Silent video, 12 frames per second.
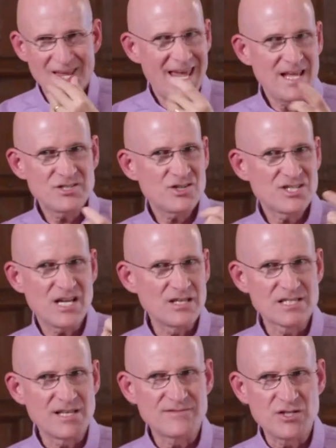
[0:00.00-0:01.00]
Cancer
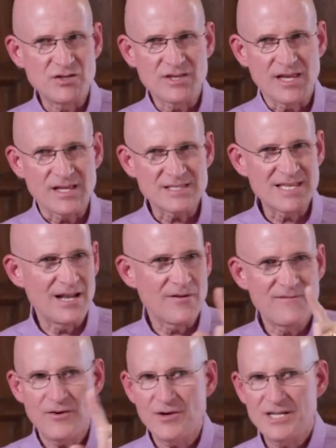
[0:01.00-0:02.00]
cells love two things that
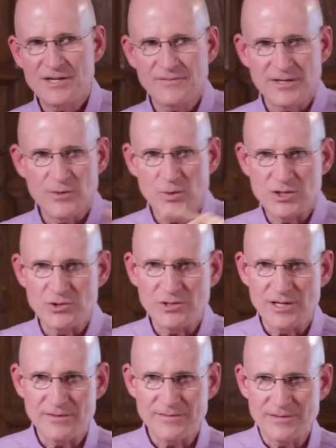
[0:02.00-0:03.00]
are very different than what you
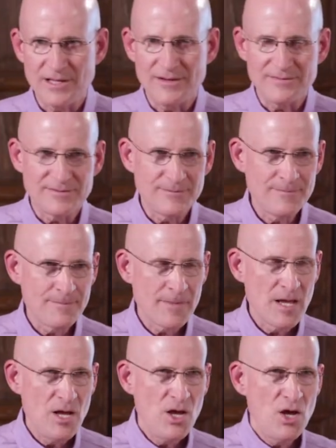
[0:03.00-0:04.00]
love.
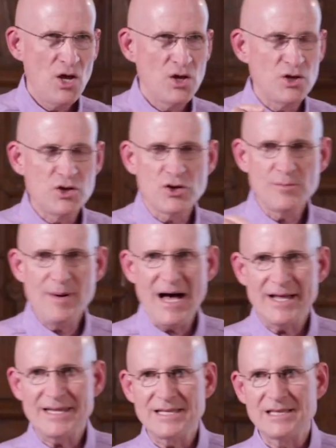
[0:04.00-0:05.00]
Your
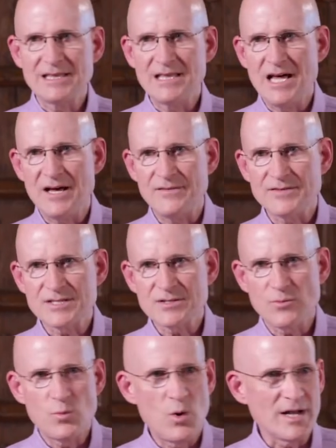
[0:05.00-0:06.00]
body loves
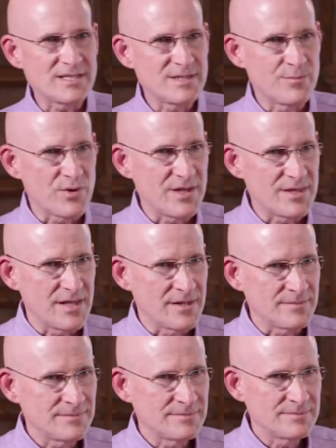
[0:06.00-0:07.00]
what to breathe
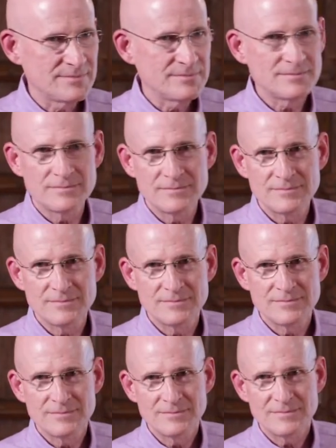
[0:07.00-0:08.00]
in?
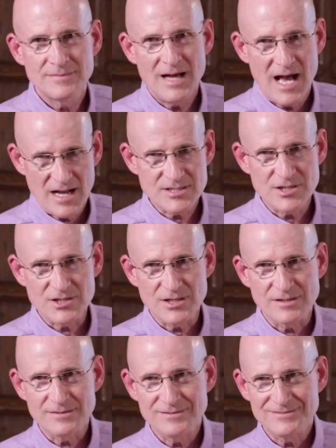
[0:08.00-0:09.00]

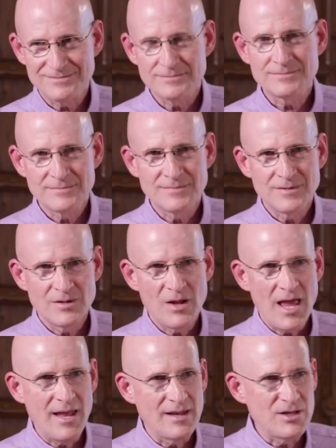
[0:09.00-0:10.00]
Oxygen.
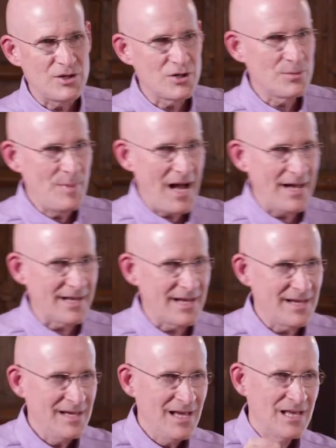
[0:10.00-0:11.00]
And your
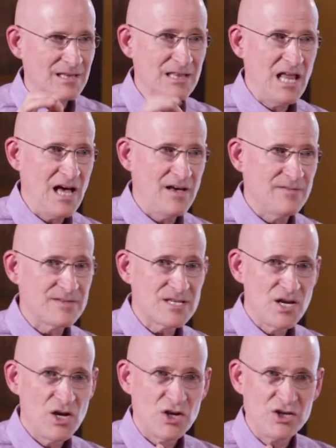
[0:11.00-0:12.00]
body
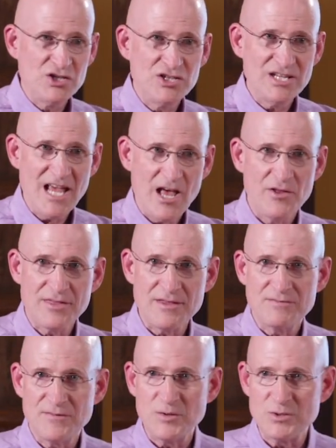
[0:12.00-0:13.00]
loves good,
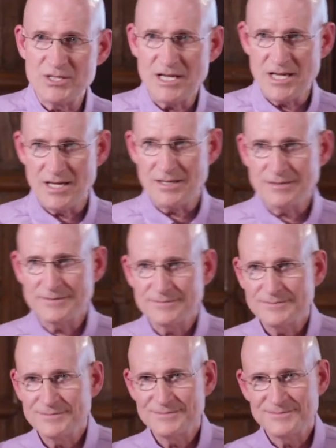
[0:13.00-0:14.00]
healthy food to eat.
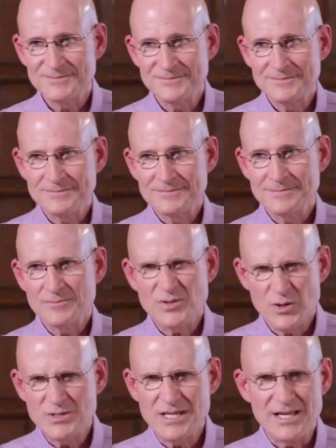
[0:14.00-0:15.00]

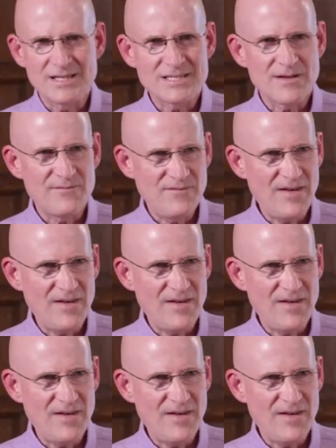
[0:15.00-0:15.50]
Proteins and